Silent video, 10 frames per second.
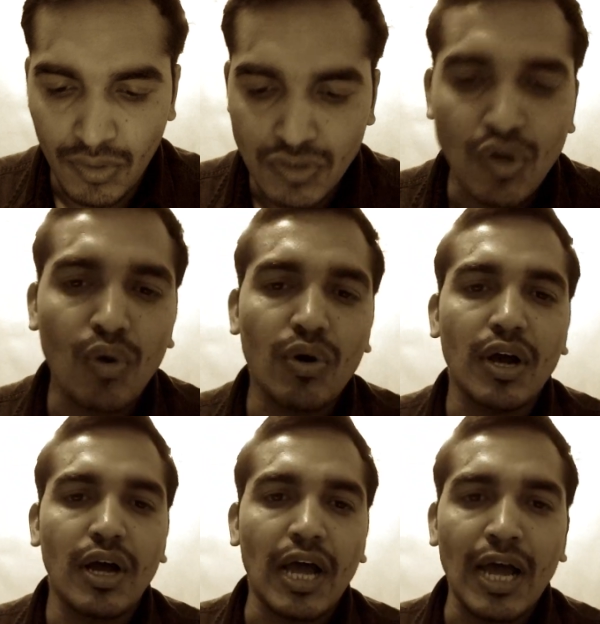So
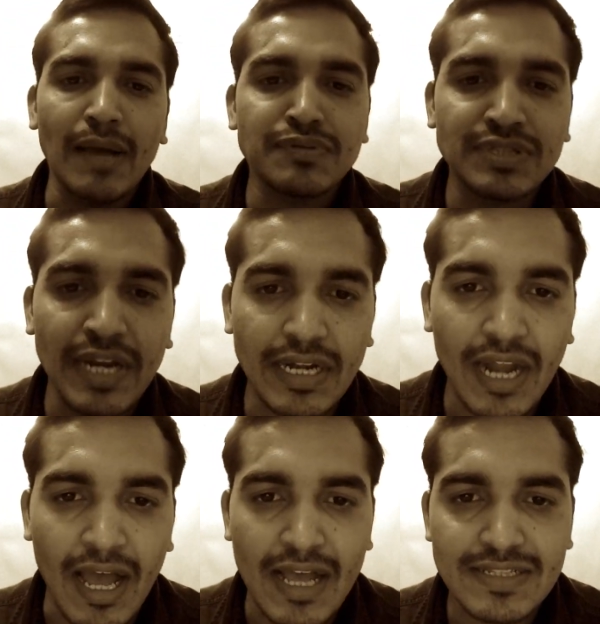abstract
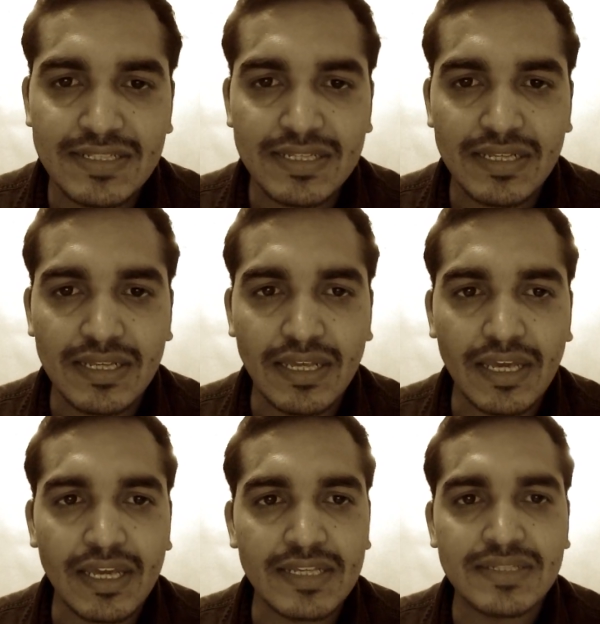class
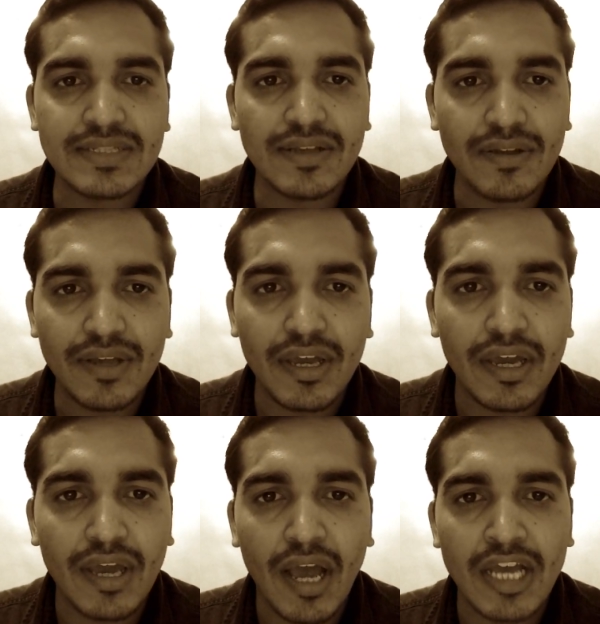is
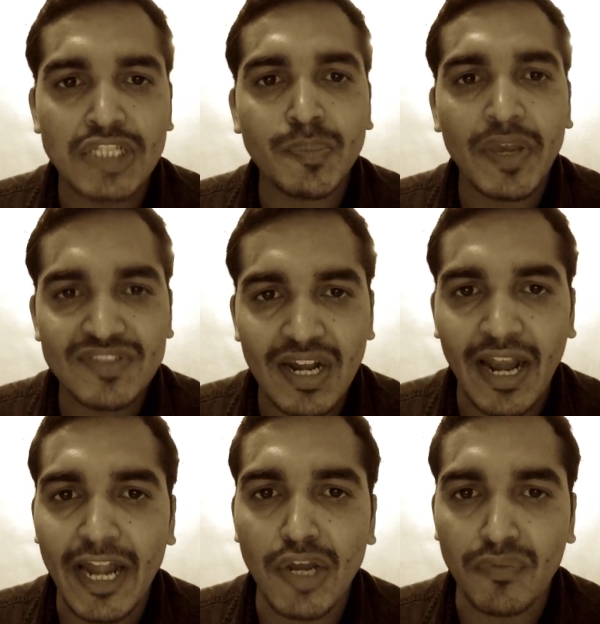a special
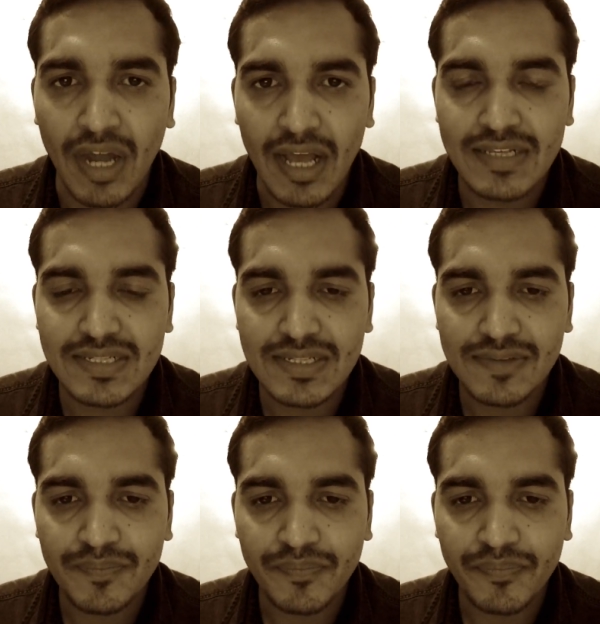kind of class